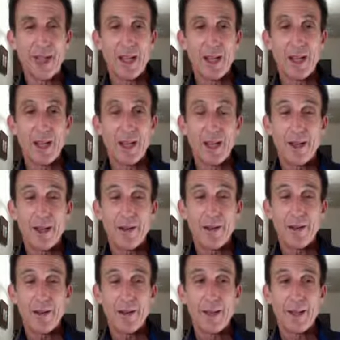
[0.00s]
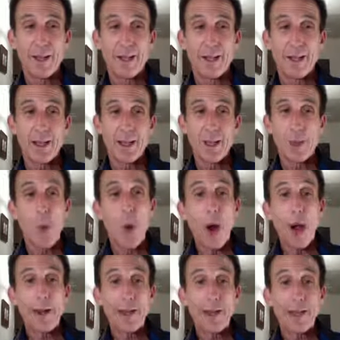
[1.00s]
of
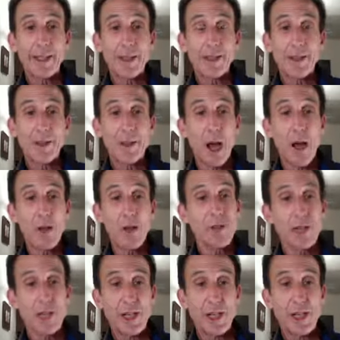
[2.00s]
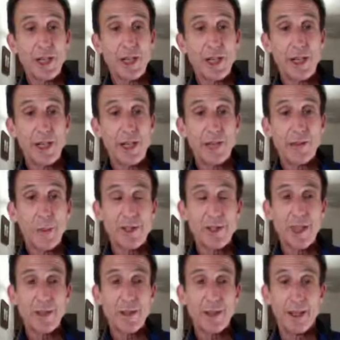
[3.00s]
acquiring knowledge and information
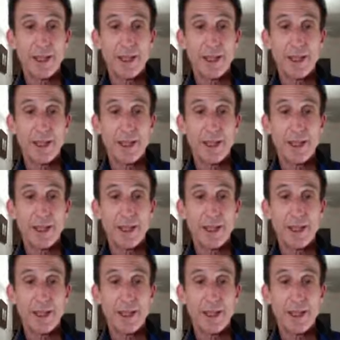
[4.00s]
that